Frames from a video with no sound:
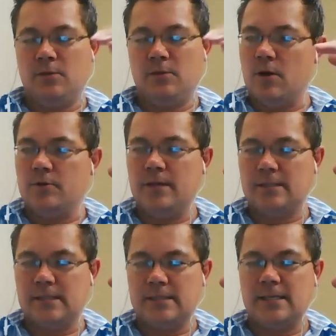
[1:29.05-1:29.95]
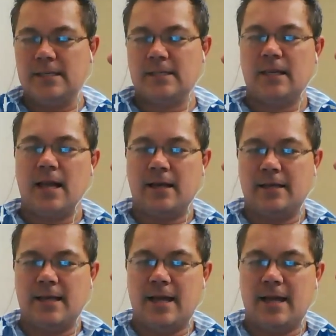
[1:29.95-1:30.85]
You know that it's at 6 o'clock
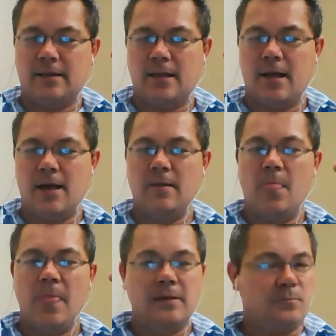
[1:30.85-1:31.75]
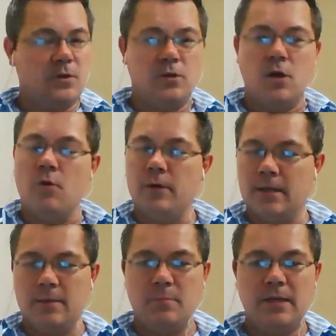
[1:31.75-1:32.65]
and 9 o'clock. You know we're
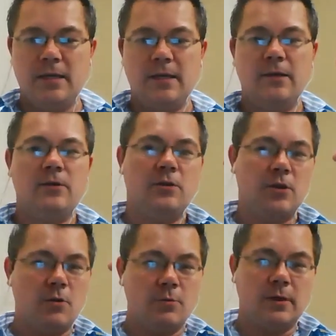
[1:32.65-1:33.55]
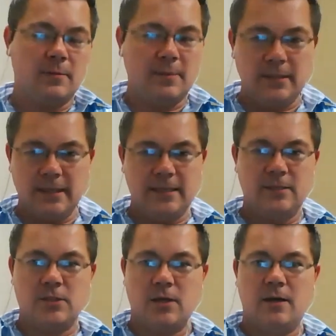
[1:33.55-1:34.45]
going to be here. You know we're going to be leading the
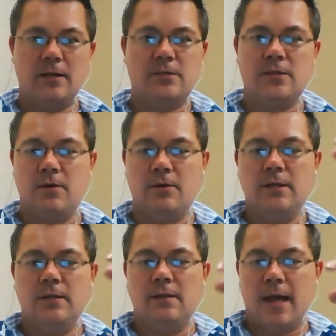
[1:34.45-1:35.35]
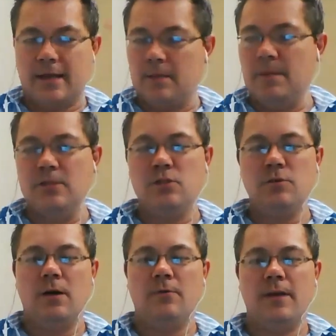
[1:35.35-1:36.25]
charge. So I commend
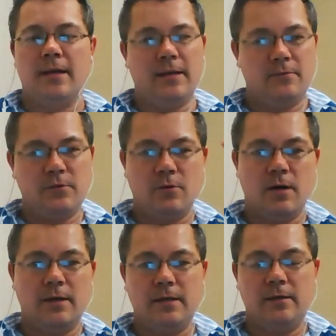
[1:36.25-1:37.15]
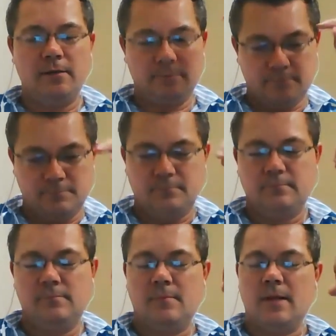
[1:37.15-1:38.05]
you already. If you're on here,
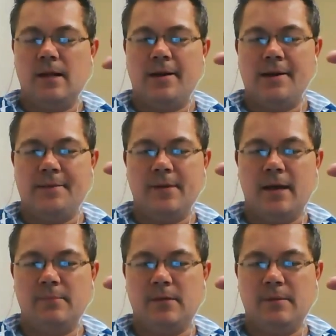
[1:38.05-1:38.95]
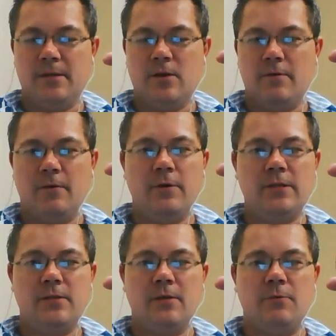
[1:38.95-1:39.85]
I'm commending you already. What
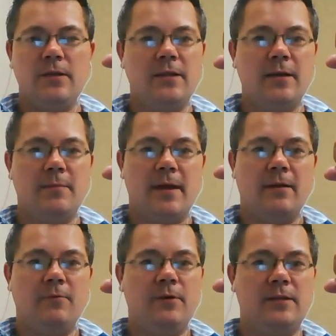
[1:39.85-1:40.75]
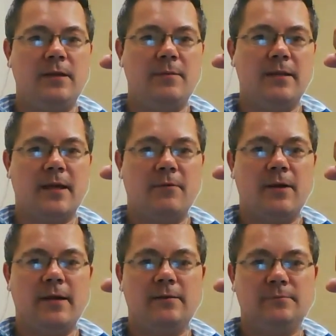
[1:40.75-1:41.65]
do you think about that, Ray?